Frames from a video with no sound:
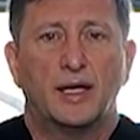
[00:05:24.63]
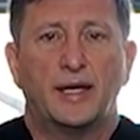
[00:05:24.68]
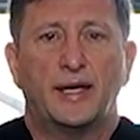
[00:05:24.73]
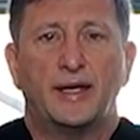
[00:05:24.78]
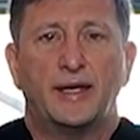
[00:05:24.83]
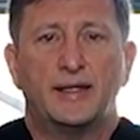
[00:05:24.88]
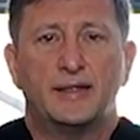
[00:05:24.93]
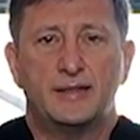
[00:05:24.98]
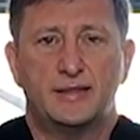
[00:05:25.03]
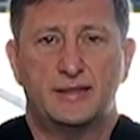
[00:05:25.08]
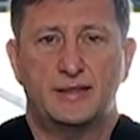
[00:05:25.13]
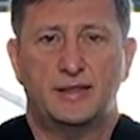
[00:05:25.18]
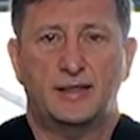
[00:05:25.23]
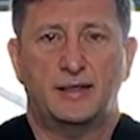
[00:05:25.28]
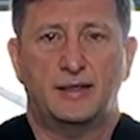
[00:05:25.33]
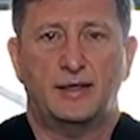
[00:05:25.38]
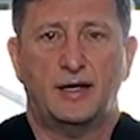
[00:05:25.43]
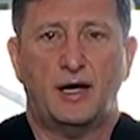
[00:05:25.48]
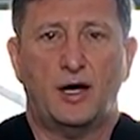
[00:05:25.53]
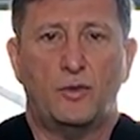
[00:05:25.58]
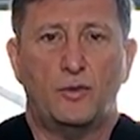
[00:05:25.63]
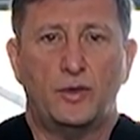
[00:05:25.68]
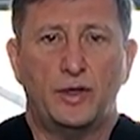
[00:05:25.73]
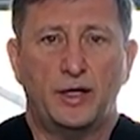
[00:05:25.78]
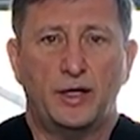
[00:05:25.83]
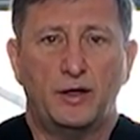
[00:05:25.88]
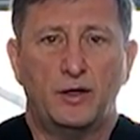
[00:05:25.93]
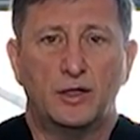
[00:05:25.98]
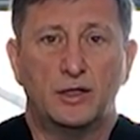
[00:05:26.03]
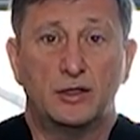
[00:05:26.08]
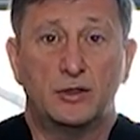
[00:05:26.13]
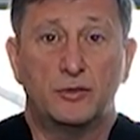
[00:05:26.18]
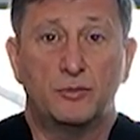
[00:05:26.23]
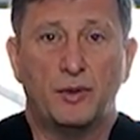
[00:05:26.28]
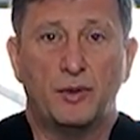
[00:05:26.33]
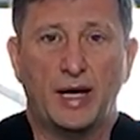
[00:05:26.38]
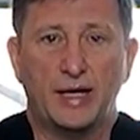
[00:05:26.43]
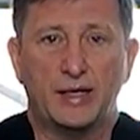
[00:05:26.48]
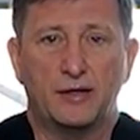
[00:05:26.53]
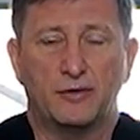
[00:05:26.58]
And are we going to
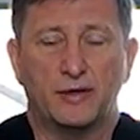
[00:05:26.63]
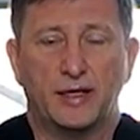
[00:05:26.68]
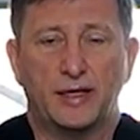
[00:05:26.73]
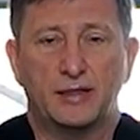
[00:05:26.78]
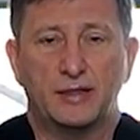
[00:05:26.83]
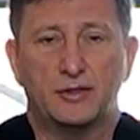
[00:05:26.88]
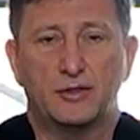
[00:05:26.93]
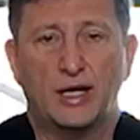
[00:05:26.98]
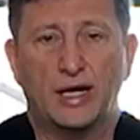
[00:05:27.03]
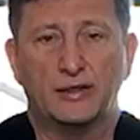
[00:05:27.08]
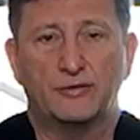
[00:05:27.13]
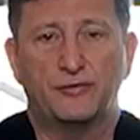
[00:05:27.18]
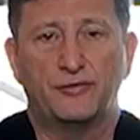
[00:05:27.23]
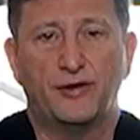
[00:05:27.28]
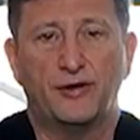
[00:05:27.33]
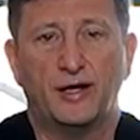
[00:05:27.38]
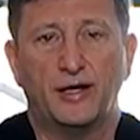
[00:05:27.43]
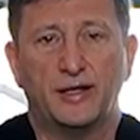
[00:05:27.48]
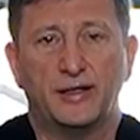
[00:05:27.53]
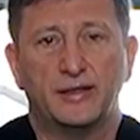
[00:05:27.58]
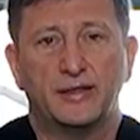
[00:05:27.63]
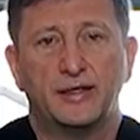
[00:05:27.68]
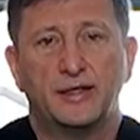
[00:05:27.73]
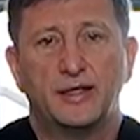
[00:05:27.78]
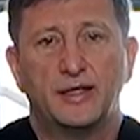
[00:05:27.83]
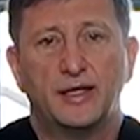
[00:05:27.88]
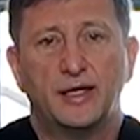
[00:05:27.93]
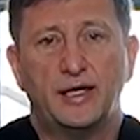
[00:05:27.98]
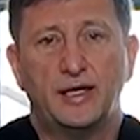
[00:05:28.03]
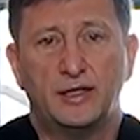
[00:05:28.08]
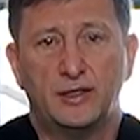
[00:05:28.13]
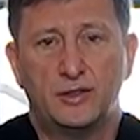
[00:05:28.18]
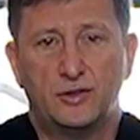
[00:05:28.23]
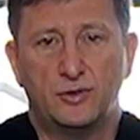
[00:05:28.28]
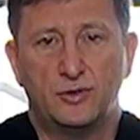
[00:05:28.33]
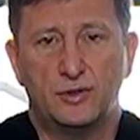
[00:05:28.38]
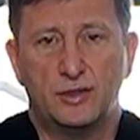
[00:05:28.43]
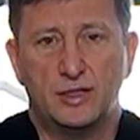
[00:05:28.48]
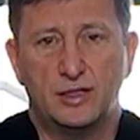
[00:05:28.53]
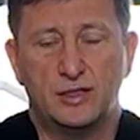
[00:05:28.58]
migrate TradFi
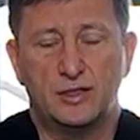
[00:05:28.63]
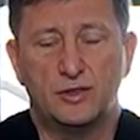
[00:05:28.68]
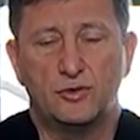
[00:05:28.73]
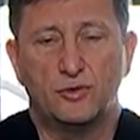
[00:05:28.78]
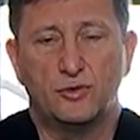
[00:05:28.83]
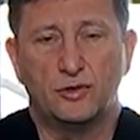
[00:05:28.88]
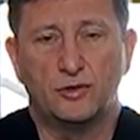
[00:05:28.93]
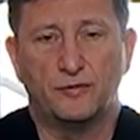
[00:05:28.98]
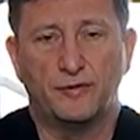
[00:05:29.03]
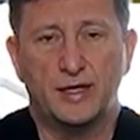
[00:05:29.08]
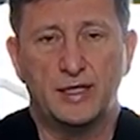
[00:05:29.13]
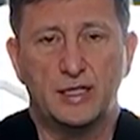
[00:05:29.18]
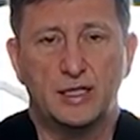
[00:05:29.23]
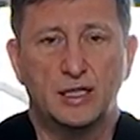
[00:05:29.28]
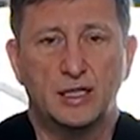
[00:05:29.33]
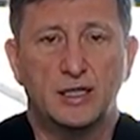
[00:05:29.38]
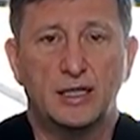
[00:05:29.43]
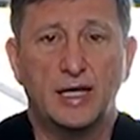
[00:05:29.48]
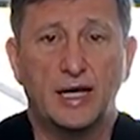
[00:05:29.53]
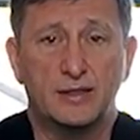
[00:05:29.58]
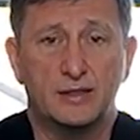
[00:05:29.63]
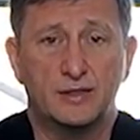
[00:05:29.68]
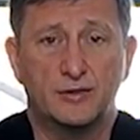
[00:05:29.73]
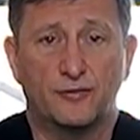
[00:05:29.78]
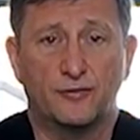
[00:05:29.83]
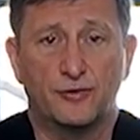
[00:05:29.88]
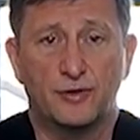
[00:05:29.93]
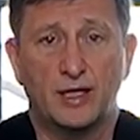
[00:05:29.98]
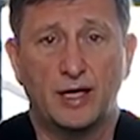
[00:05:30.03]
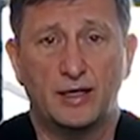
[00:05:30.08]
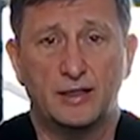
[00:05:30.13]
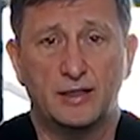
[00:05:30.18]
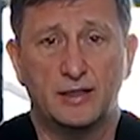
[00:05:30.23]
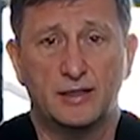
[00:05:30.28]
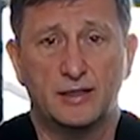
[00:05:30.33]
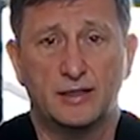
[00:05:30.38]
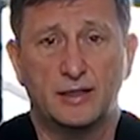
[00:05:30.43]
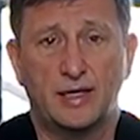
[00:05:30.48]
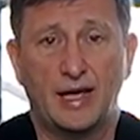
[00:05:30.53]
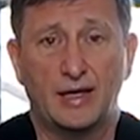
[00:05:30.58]
into these new innovations? The answer for that
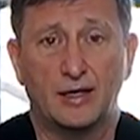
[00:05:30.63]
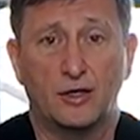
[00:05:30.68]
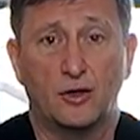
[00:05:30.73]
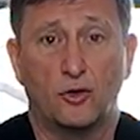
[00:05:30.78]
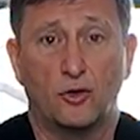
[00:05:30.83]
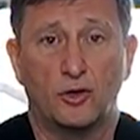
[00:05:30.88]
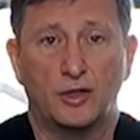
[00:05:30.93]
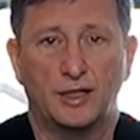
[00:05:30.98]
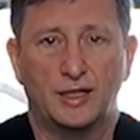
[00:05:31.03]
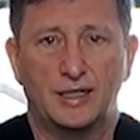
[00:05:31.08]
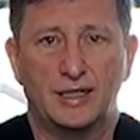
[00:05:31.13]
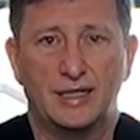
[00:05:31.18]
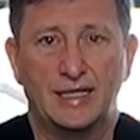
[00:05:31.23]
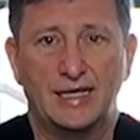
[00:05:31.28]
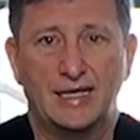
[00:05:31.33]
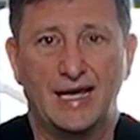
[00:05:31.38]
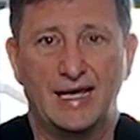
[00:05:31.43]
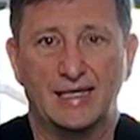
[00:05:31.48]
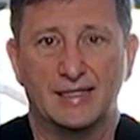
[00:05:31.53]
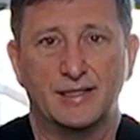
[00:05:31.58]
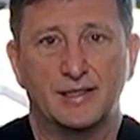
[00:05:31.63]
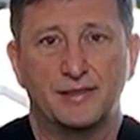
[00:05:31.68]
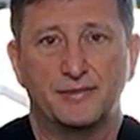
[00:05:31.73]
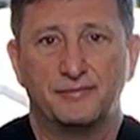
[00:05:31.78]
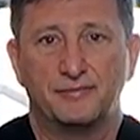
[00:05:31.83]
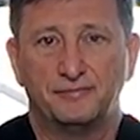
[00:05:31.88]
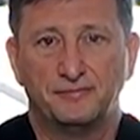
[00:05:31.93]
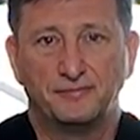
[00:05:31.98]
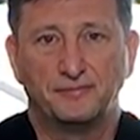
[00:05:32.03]
is categorically yes.